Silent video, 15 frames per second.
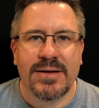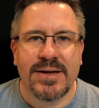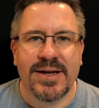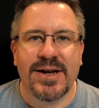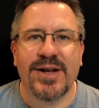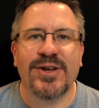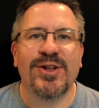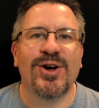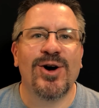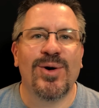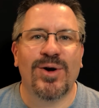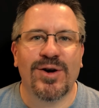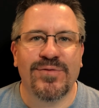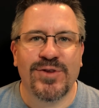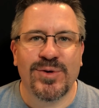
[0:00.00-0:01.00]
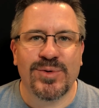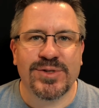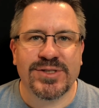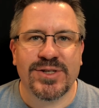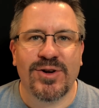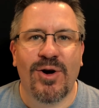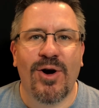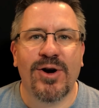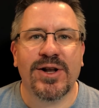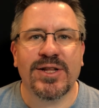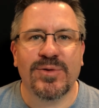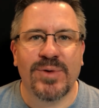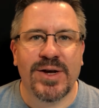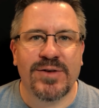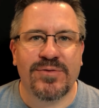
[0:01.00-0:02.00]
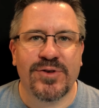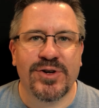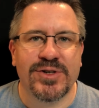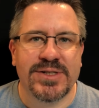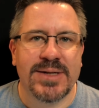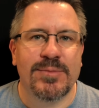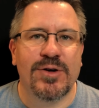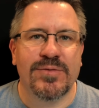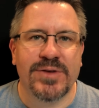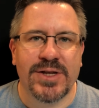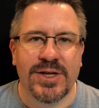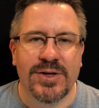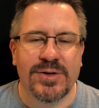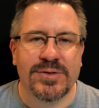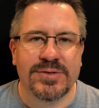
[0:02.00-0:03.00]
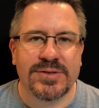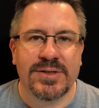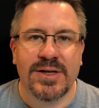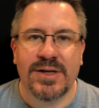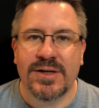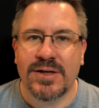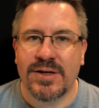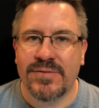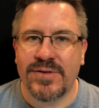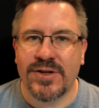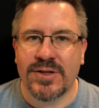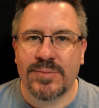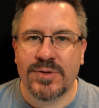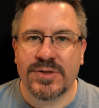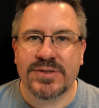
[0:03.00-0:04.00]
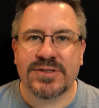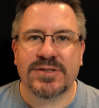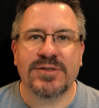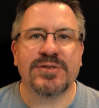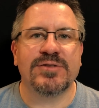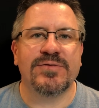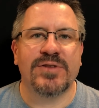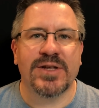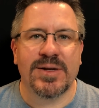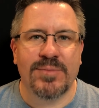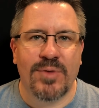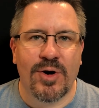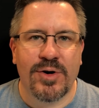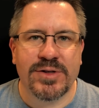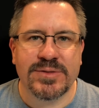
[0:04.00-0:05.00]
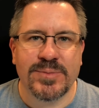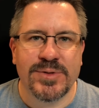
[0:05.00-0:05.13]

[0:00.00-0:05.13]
And I know our viewers can hardly wait for your demo videos, available exclusively at Mari's